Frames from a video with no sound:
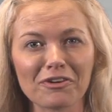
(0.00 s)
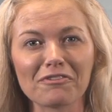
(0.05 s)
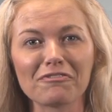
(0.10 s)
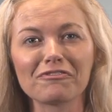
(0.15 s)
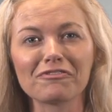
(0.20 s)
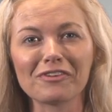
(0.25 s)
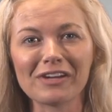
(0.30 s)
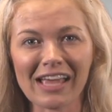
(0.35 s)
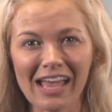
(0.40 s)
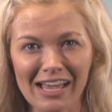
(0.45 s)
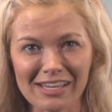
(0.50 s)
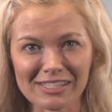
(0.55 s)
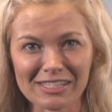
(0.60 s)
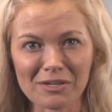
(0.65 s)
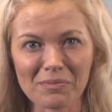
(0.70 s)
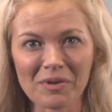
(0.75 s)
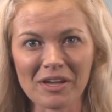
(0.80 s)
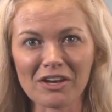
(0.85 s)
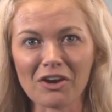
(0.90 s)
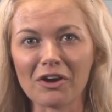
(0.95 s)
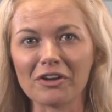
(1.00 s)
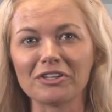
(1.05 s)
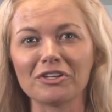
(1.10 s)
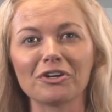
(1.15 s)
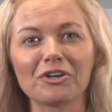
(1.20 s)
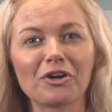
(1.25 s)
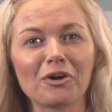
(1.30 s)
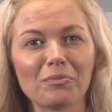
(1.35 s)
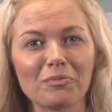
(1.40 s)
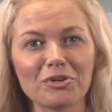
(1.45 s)
a free estimate on your
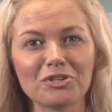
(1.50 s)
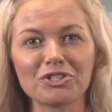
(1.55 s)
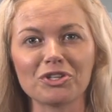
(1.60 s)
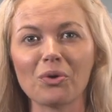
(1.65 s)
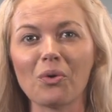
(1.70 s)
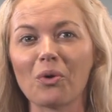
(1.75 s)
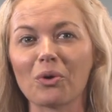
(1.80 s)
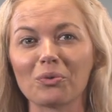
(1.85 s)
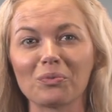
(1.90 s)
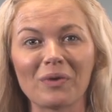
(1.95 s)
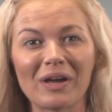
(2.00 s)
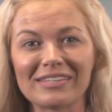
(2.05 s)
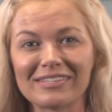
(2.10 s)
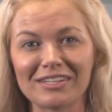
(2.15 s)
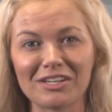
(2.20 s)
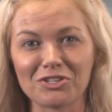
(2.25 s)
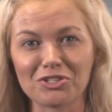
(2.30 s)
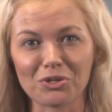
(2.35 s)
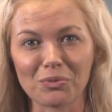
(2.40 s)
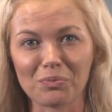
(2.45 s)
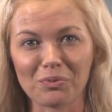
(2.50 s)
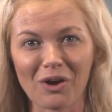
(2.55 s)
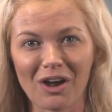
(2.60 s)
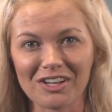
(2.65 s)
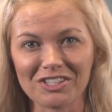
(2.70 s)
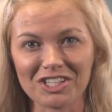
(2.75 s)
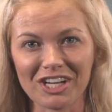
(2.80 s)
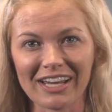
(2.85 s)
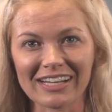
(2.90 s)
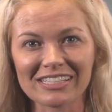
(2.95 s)
commercial or residential
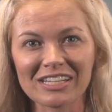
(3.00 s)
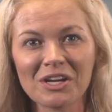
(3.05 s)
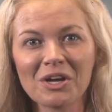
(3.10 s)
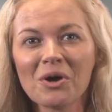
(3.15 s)
project